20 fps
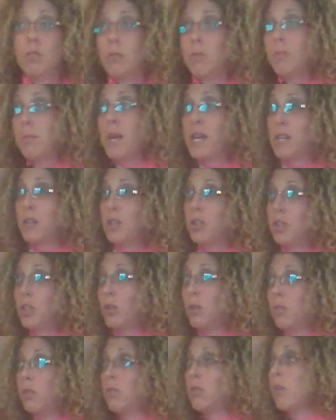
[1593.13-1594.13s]
to May,
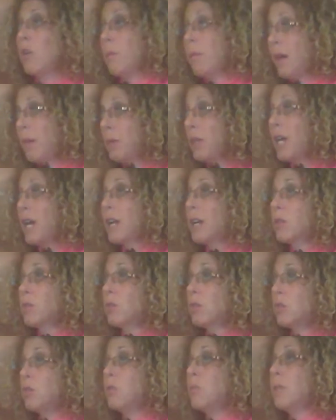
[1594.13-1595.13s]
June, so maybe that
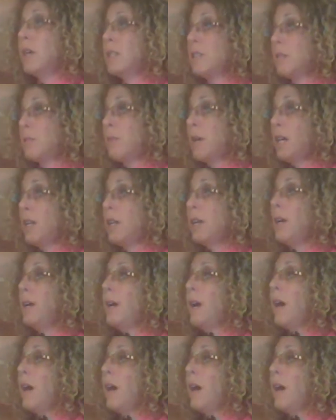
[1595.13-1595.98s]
extra 2 months meant